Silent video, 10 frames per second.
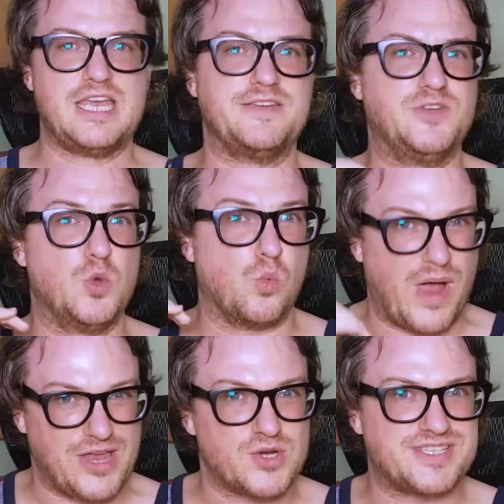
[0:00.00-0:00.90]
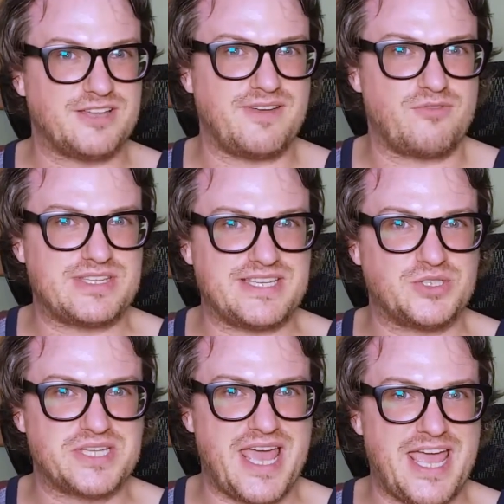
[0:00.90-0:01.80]
if you weigh yourself every single
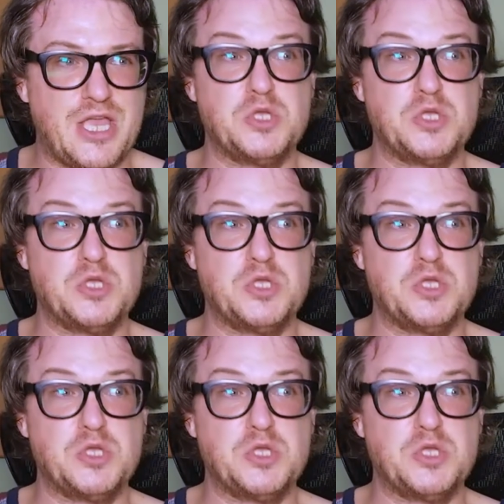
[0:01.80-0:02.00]
day,